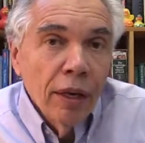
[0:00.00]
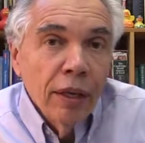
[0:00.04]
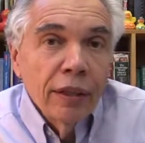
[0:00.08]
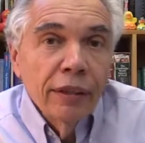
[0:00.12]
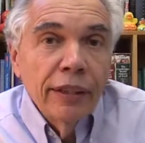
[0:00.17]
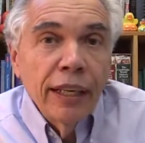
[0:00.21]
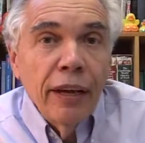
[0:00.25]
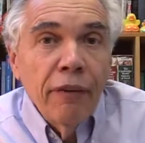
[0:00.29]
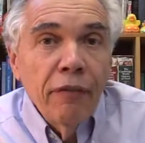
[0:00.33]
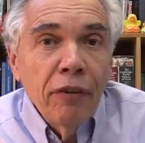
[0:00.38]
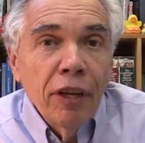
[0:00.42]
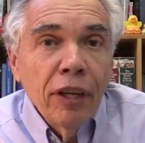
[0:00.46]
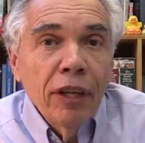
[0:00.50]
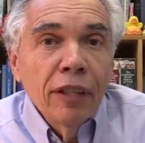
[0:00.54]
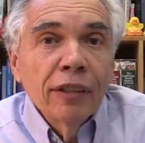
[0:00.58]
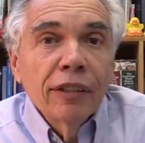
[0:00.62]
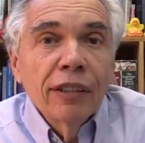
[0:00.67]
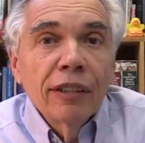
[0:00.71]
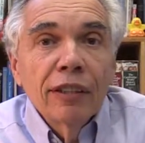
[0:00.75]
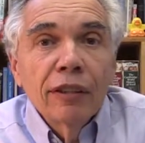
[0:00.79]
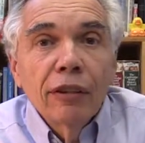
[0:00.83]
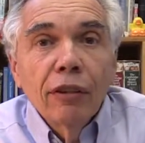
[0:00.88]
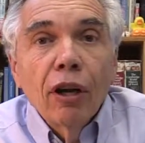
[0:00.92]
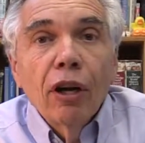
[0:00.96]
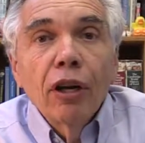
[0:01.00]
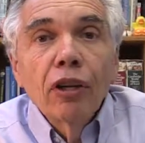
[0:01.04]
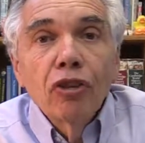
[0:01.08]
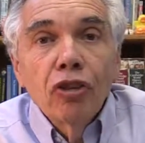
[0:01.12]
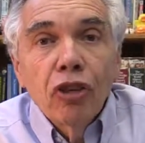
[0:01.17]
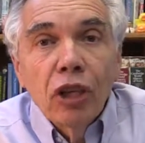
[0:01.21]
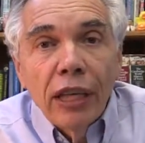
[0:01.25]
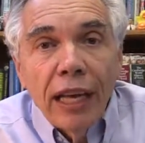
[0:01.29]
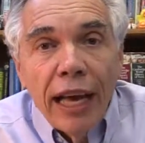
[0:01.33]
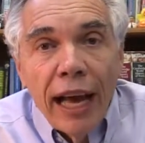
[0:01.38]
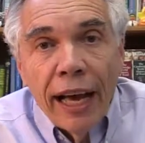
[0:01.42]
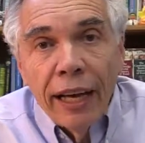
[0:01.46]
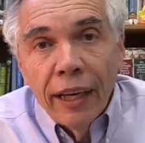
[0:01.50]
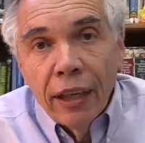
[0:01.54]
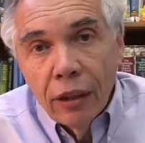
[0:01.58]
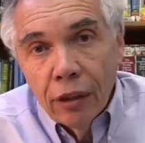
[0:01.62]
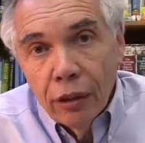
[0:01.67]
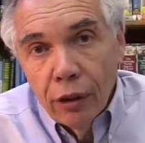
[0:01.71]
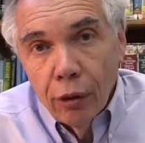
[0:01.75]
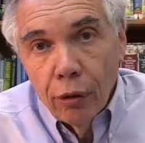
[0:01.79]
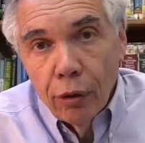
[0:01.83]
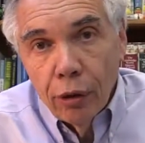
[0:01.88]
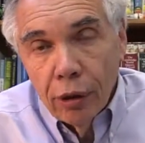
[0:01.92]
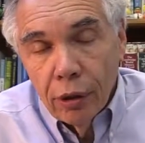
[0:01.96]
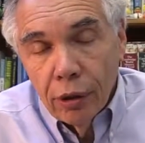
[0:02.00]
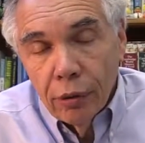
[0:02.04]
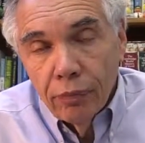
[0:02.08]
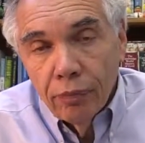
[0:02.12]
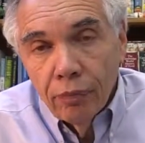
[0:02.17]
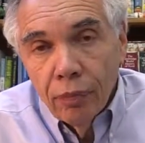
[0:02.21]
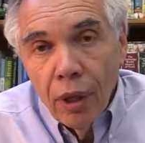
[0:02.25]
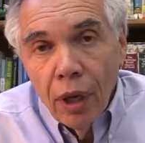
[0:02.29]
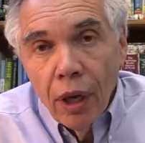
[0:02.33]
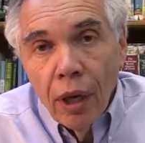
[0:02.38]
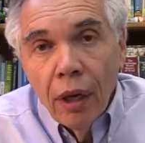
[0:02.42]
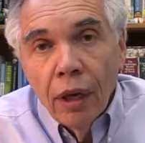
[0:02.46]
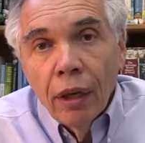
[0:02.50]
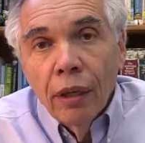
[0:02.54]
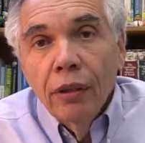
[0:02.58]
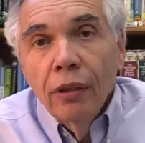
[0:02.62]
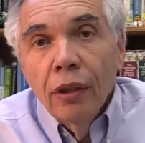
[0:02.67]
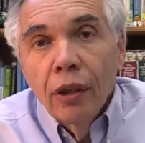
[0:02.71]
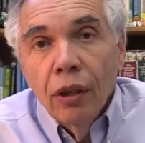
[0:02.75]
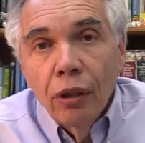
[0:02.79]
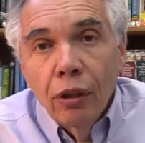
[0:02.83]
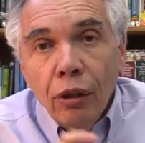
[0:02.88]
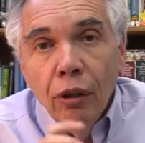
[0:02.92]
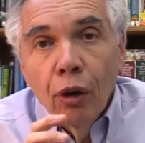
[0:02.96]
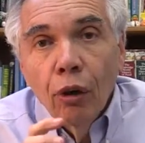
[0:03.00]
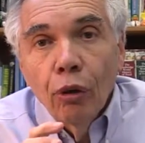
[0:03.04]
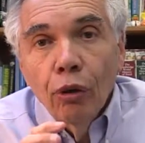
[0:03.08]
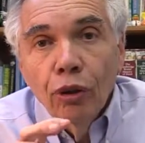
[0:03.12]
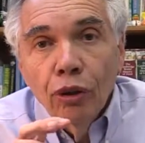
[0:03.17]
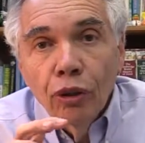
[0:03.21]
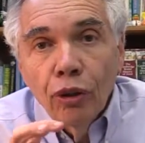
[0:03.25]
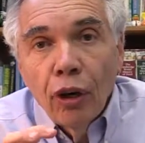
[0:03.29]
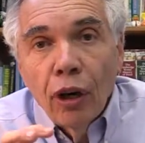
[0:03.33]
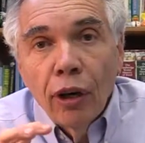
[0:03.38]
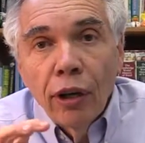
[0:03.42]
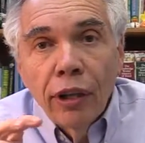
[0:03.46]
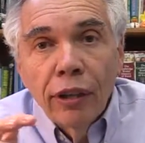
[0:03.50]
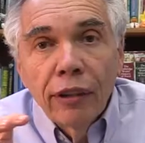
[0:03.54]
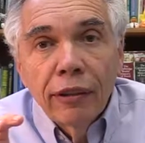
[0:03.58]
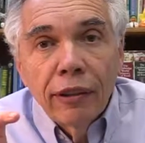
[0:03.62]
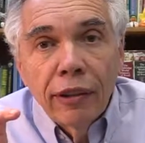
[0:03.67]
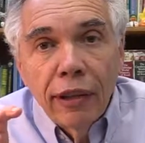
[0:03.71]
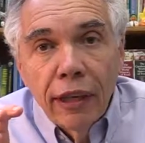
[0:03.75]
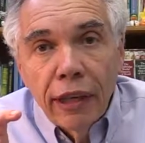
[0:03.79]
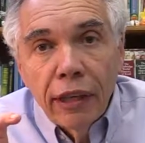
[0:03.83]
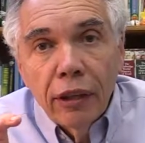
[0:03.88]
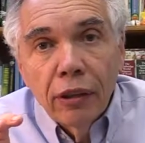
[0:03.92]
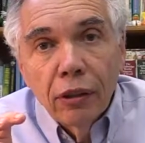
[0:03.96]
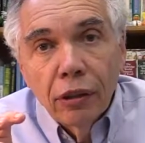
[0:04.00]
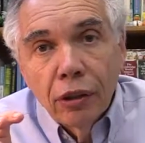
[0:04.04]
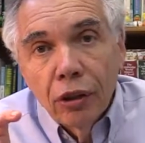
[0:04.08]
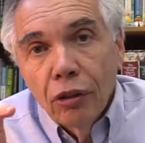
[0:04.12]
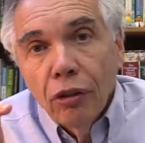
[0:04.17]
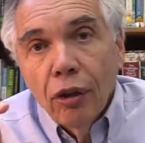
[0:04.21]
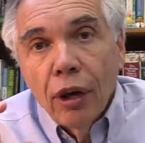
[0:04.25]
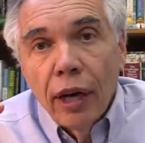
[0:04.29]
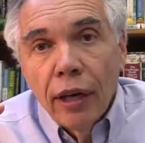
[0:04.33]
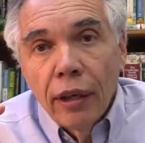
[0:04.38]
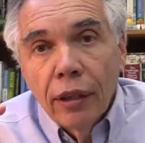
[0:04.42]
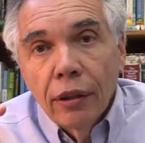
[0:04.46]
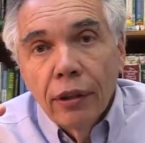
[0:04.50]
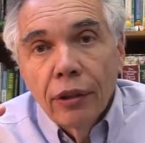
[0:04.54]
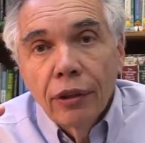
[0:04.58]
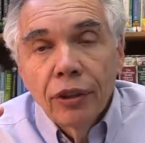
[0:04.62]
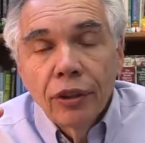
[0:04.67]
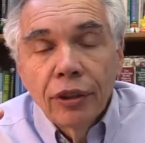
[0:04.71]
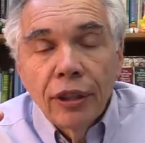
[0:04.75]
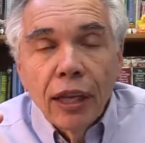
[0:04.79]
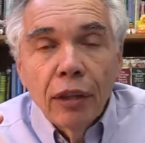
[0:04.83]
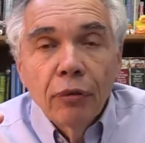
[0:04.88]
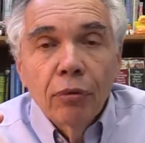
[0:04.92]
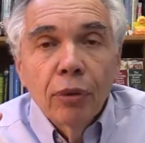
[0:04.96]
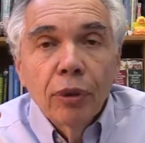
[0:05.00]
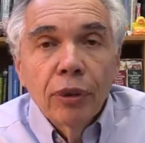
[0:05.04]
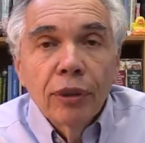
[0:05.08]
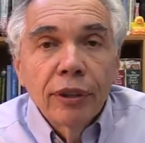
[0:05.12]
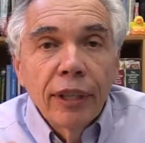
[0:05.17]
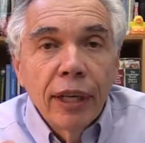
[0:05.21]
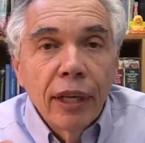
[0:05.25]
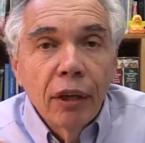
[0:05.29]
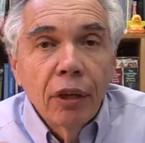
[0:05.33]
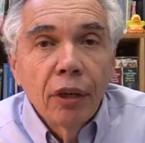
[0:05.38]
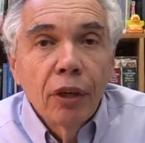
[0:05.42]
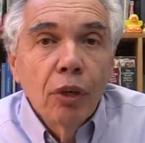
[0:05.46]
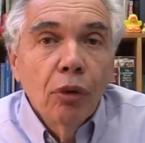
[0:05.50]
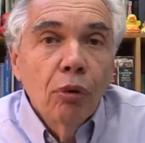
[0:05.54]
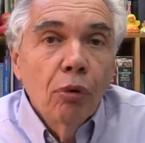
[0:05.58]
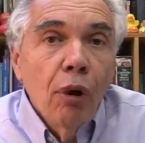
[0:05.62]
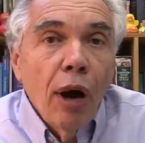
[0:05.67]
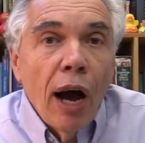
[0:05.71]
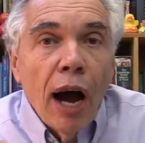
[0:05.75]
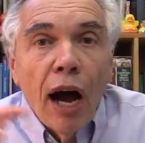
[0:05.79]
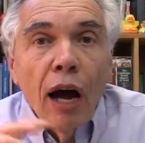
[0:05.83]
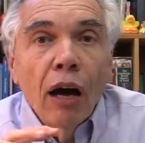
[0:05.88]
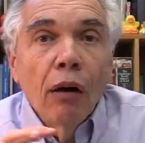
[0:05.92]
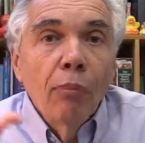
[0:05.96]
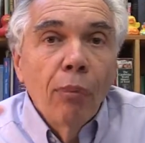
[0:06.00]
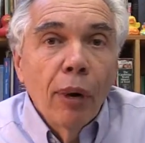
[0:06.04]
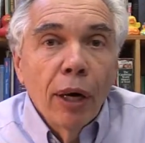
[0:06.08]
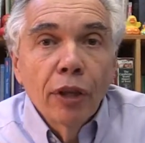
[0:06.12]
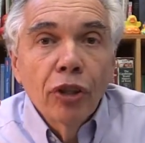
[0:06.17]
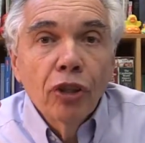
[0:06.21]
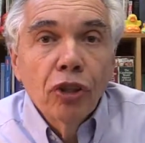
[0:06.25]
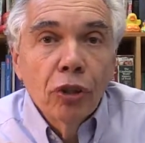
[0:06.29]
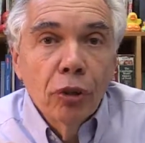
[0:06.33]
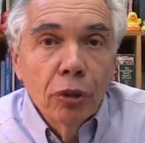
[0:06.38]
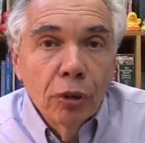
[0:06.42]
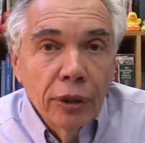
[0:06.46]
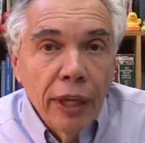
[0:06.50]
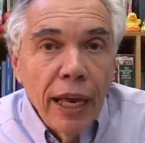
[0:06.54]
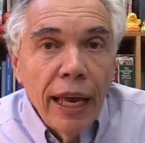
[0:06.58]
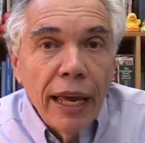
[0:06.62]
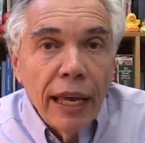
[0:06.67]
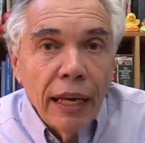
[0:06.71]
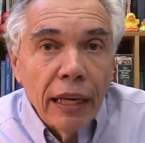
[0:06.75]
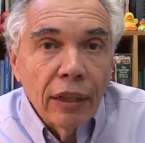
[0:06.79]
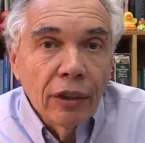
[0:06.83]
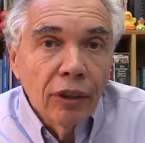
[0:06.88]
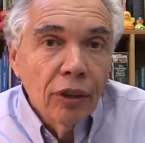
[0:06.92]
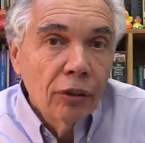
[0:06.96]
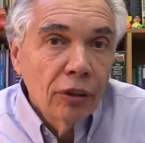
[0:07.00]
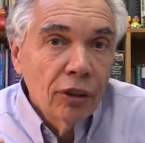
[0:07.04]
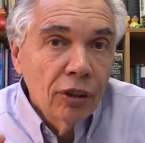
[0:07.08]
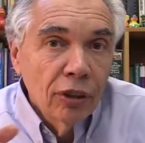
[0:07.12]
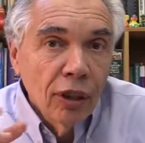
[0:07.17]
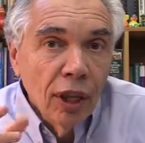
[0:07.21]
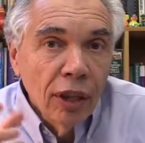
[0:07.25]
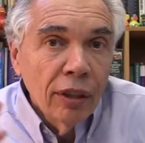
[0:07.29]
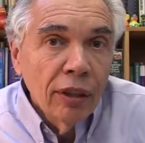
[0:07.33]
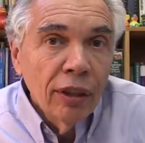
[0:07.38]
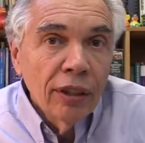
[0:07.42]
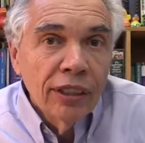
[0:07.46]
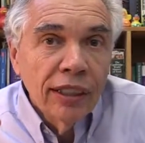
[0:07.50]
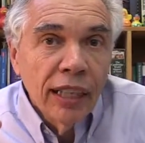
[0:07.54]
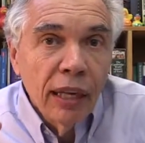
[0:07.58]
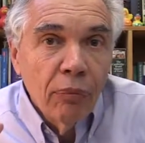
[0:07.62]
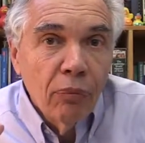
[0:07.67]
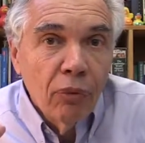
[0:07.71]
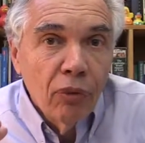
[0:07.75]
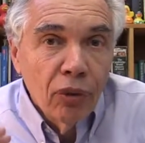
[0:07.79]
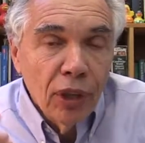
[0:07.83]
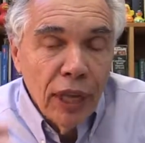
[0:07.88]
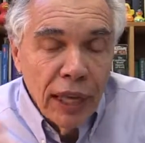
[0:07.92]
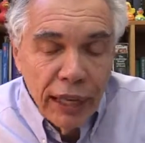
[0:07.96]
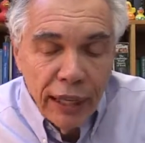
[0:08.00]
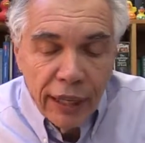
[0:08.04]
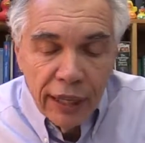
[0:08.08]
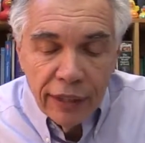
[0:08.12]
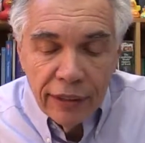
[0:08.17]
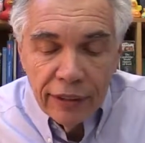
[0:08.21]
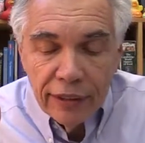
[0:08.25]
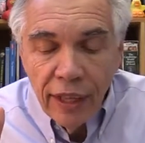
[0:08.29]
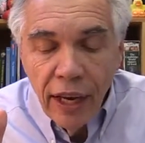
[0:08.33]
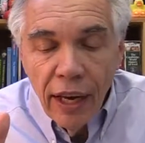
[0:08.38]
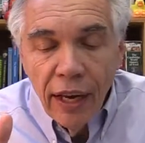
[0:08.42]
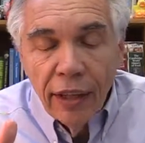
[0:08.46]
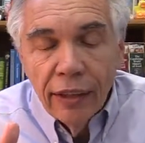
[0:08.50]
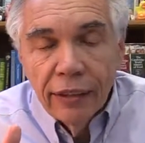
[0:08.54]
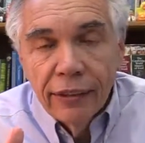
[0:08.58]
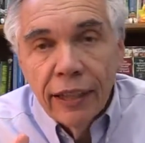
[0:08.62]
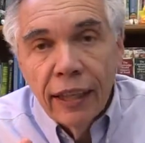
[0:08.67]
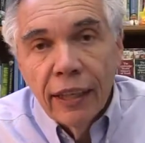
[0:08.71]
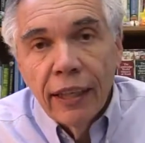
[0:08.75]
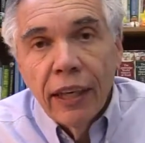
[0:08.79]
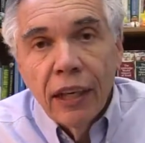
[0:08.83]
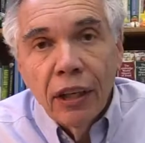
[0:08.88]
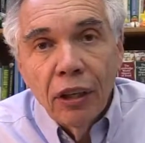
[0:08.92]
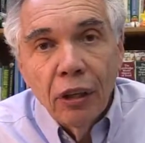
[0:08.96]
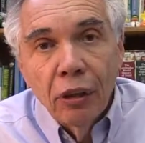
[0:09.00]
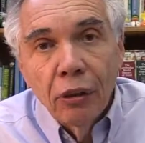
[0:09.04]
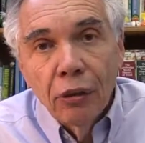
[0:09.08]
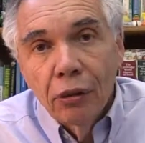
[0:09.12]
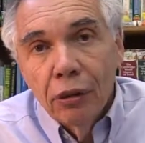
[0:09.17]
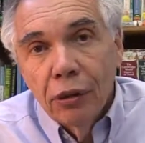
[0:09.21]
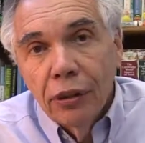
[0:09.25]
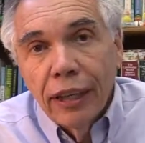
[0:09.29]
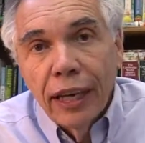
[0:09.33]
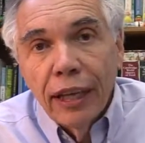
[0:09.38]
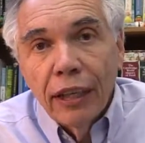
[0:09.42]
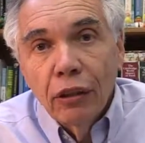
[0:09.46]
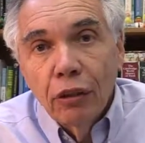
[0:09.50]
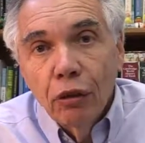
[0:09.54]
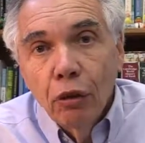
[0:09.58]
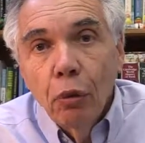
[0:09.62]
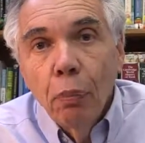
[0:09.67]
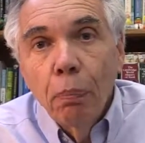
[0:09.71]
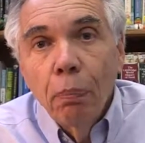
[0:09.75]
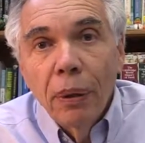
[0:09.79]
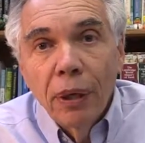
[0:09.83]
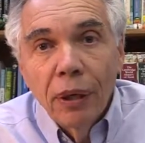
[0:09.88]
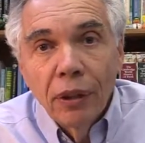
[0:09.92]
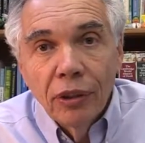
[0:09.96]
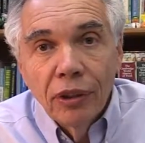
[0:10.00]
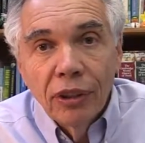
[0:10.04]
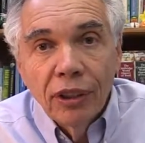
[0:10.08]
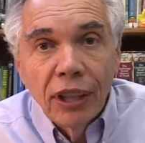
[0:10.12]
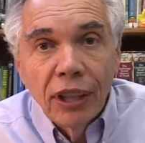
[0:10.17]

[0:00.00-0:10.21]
The evidence is largely anecdotal. There are no solid clinical trials that will tell you how much to take. So it's not the same thing as telling you to take 2 pills